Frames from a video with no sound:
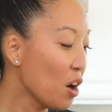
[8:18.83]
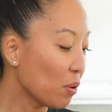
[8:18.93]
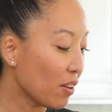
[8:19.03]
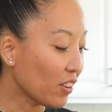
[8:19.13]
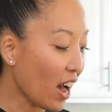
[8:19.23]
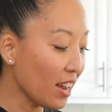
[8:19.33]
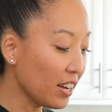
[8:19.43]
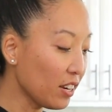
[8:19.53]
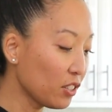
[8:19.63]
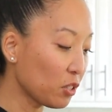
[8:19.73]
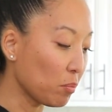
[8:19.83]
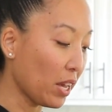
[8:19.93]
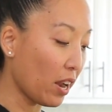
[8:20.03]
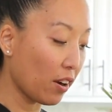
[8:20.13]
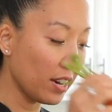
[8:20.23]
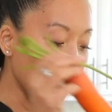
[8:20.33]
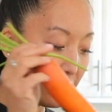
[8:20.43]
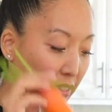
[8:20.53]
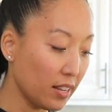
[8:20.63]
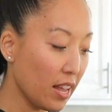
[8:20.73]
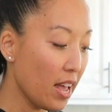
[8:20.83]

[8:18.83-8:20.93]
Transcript: Well, I've got here some carrots,